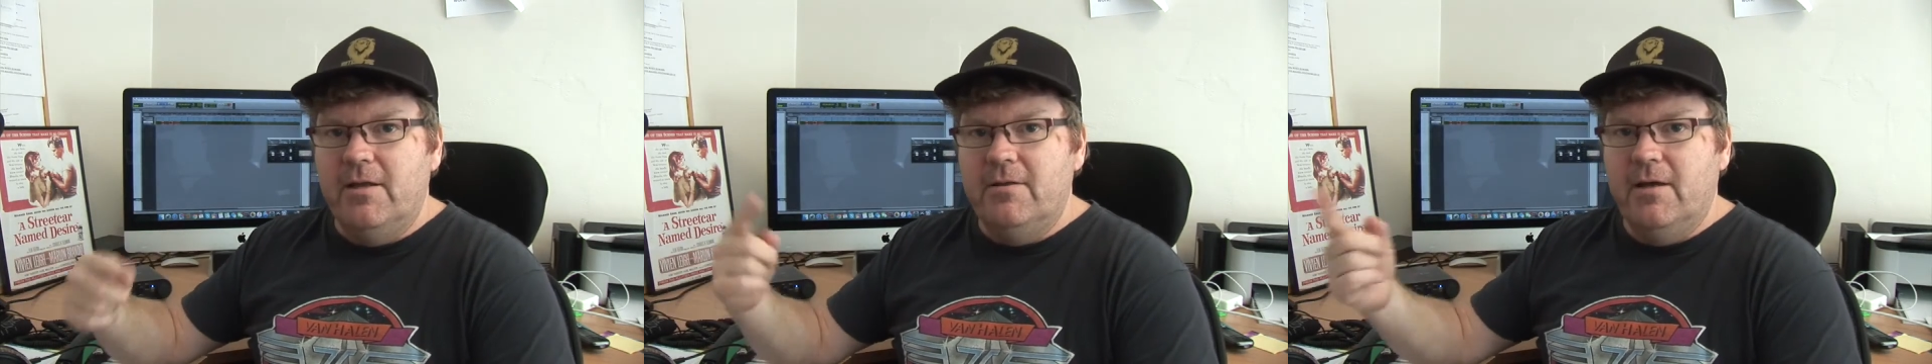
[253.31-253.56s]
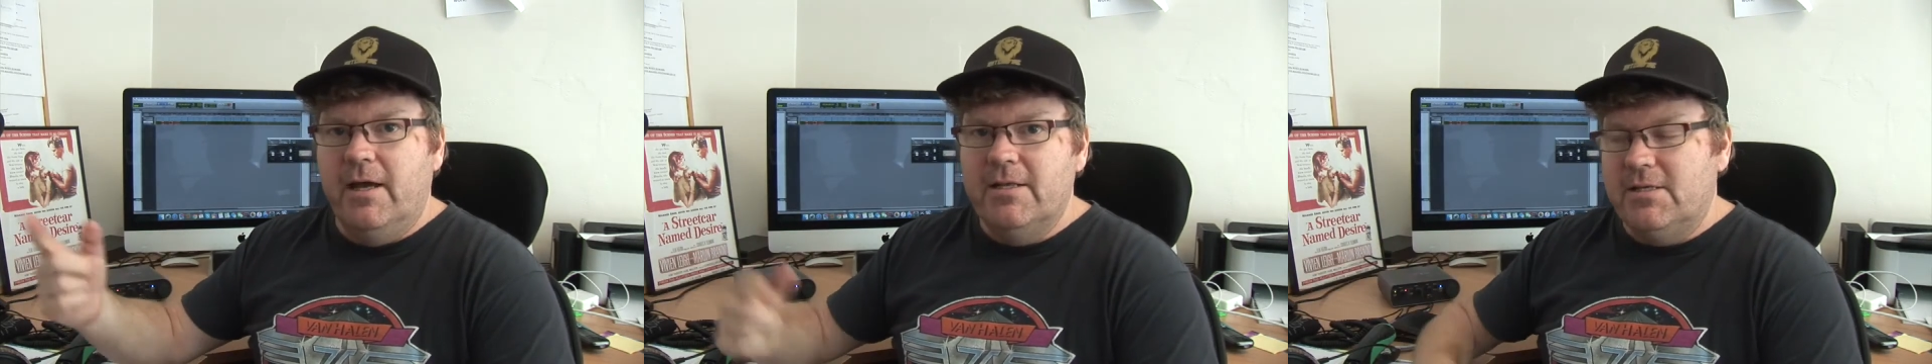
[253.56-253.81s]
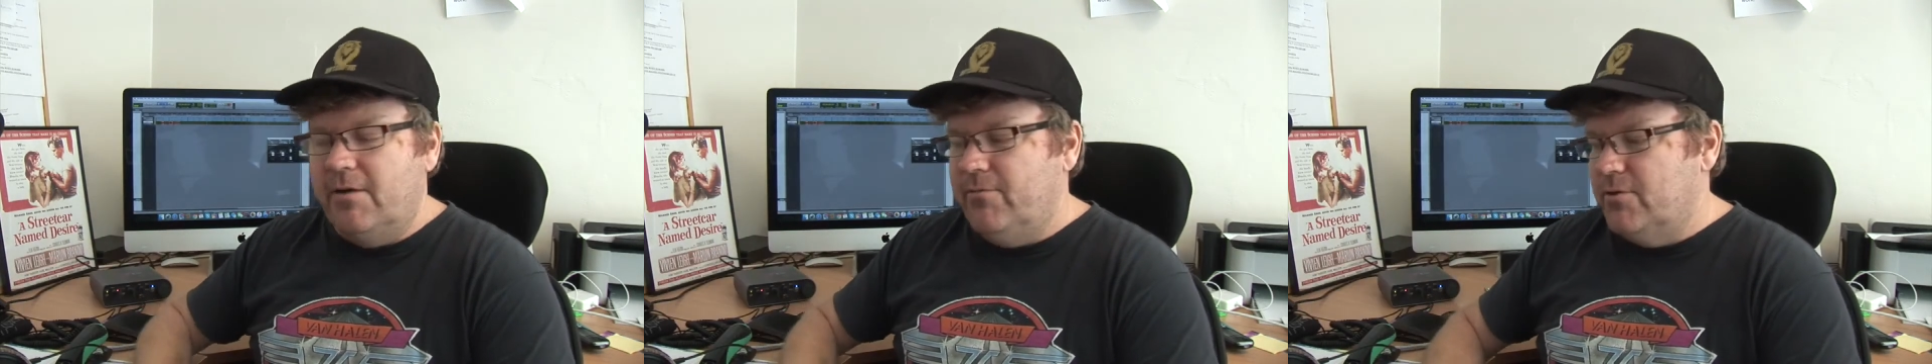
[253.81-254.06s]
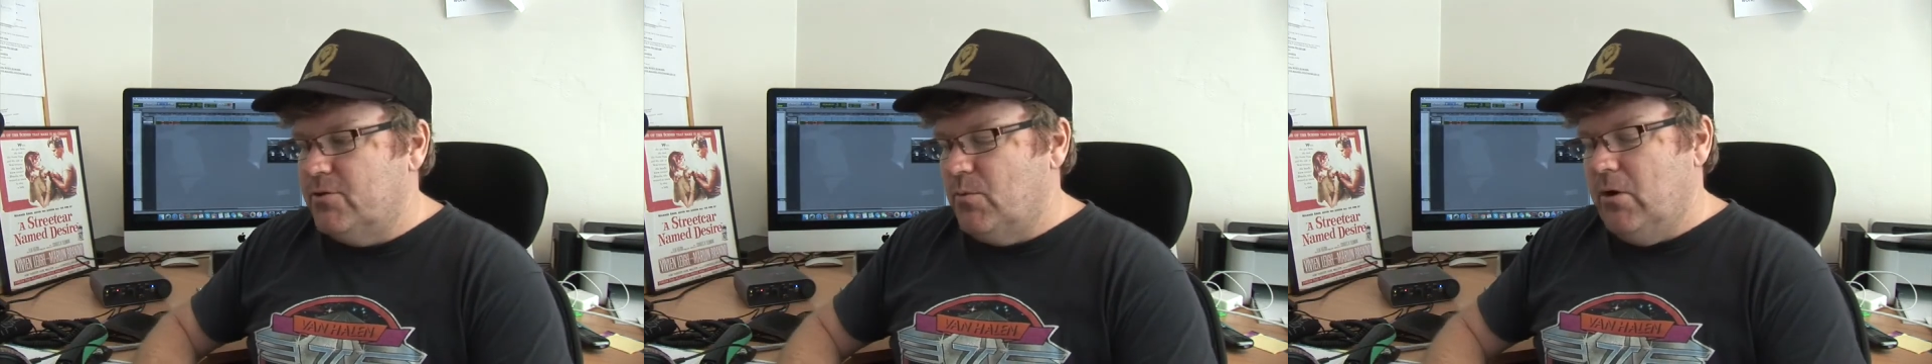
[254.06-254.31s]
had
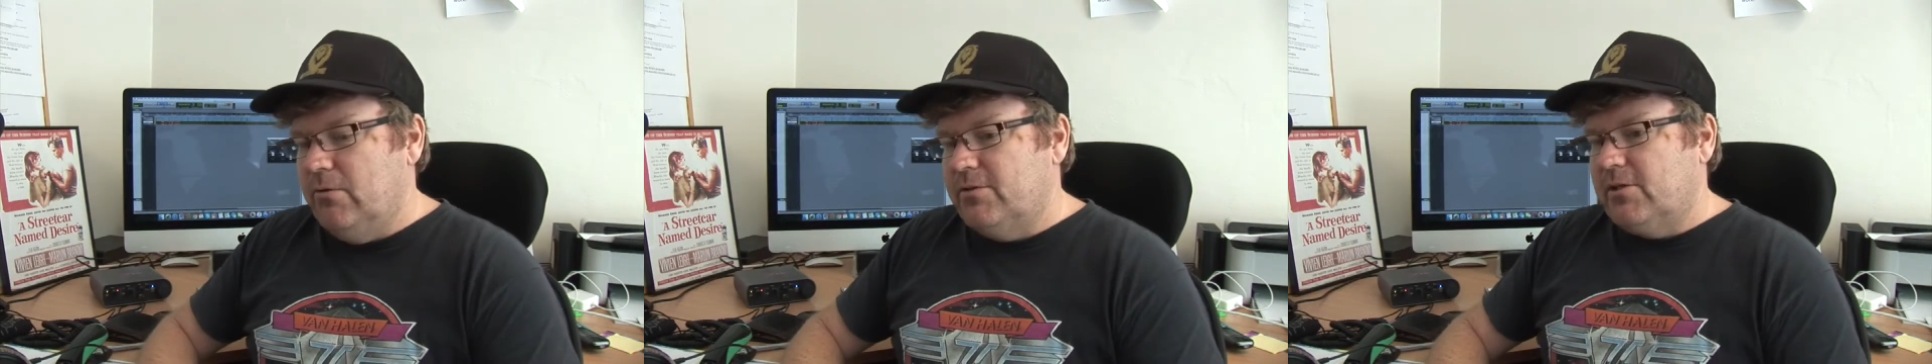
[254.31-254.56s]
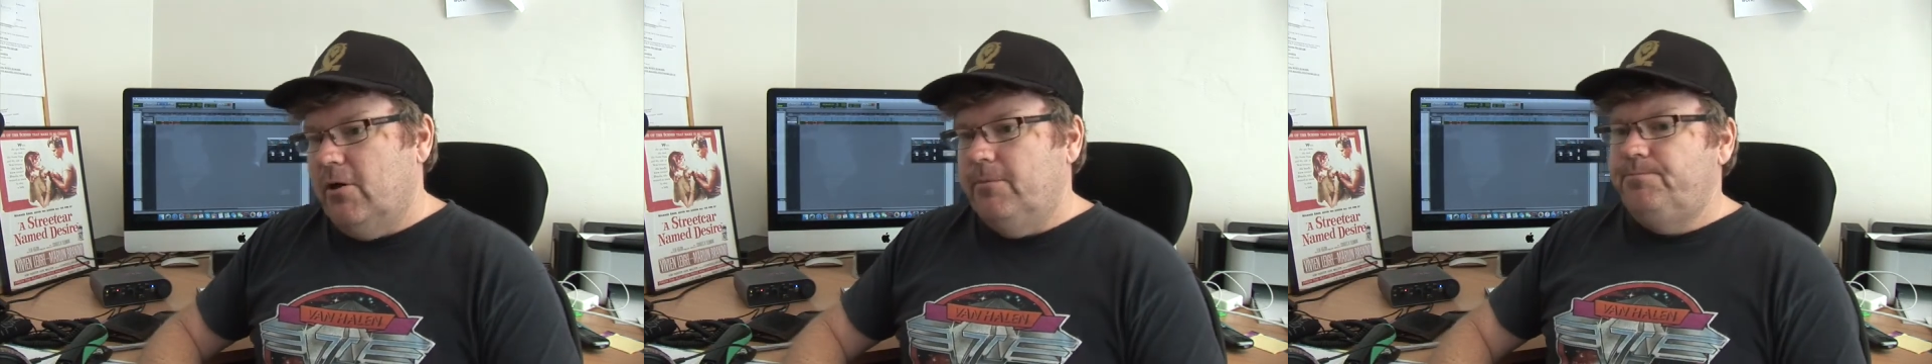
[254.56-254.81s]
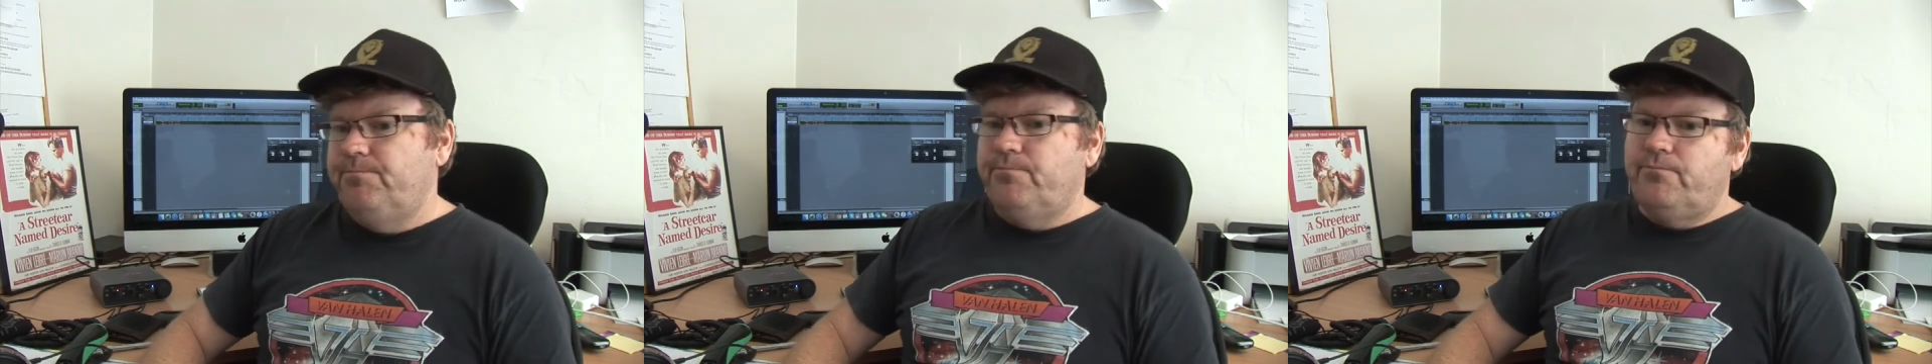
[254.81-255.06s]
suffered as well. So,